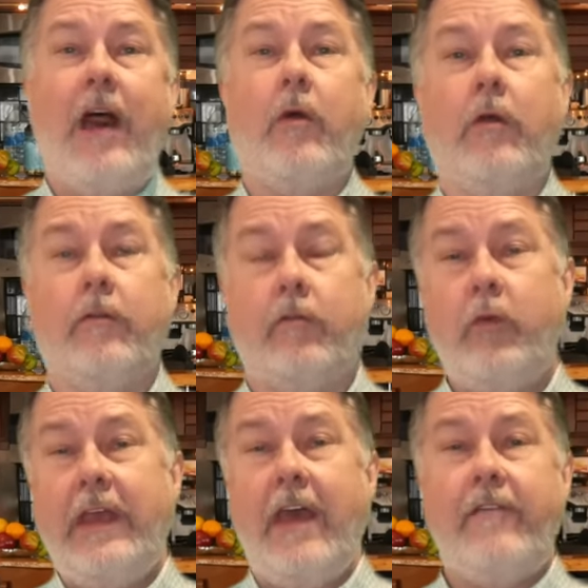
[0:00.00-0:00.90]
hours,
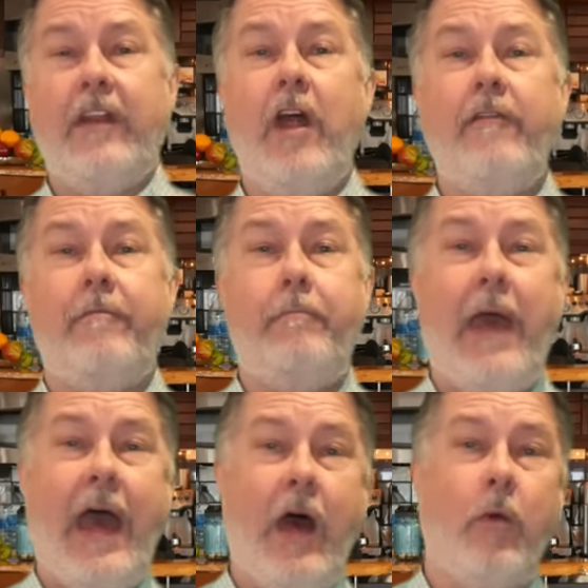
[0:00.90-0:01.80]
we have enough
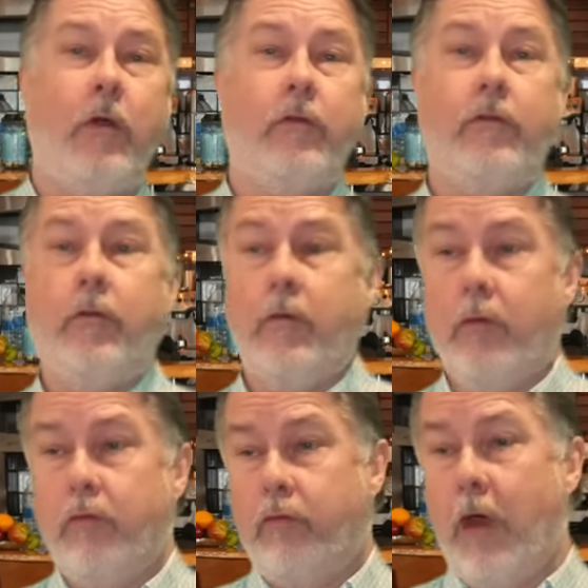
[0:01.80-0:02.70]
power
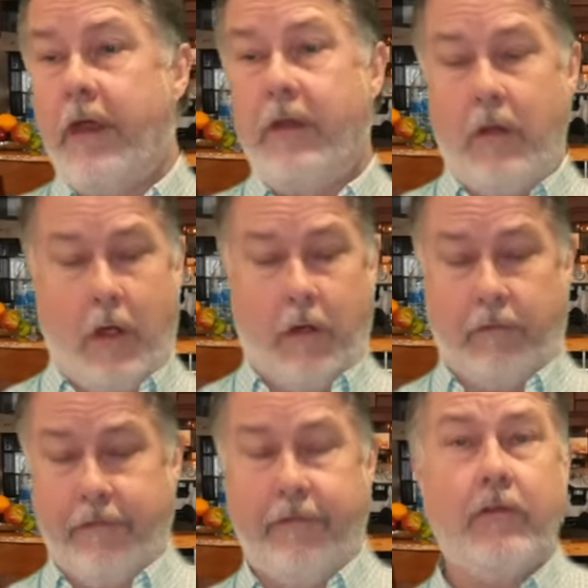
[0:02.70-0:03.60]
to run our
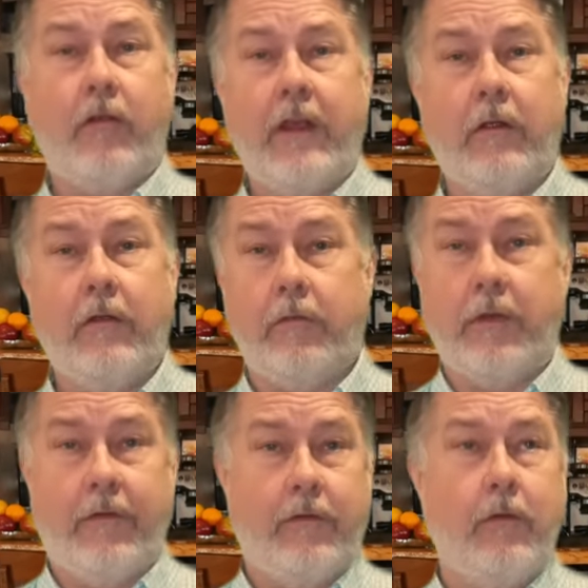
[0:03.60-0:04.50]
refrigerators.
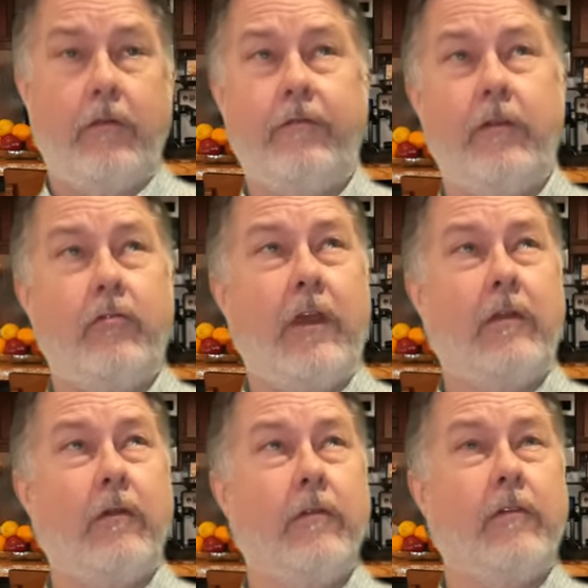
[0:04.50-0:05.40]
We have two
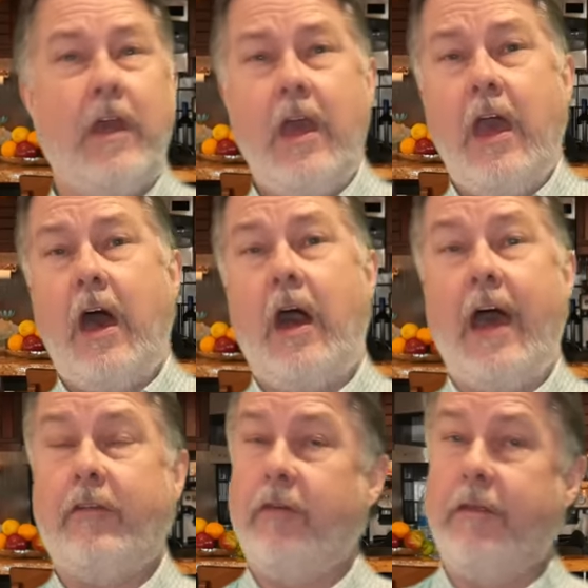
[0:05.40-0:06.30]
refrigerators,
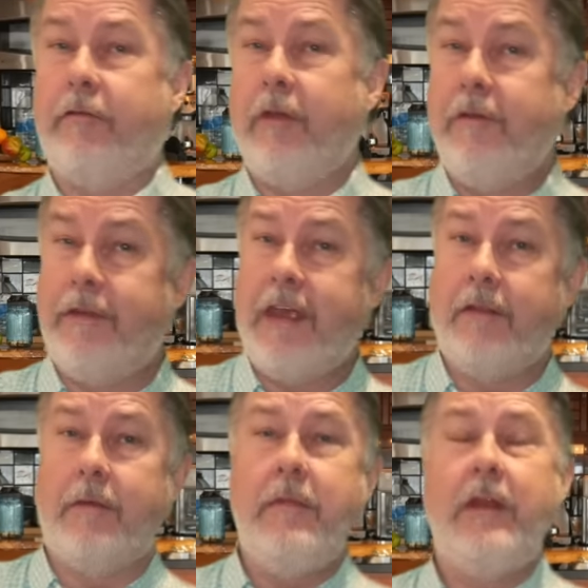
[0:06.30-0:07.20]
actually three if you
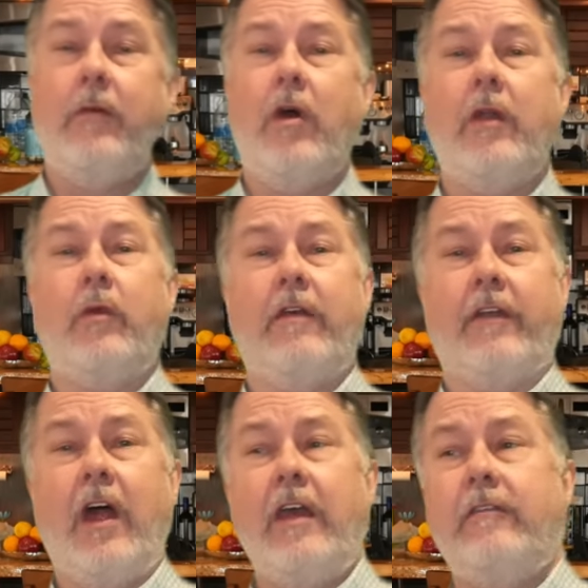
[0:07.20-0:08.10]
count the mini one. We have
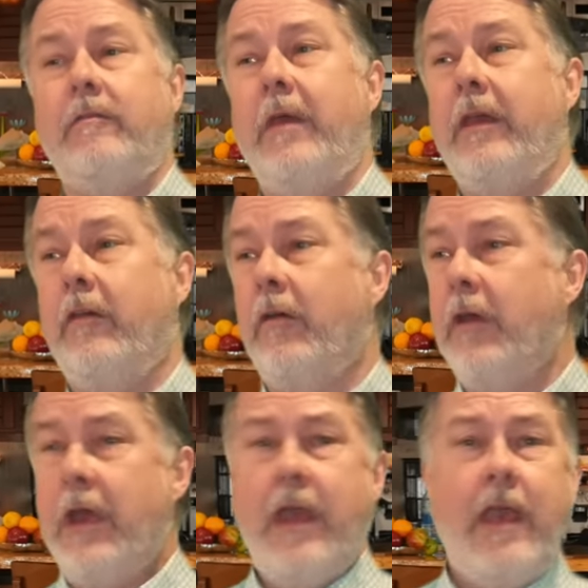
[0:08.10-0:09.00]
an ice maker.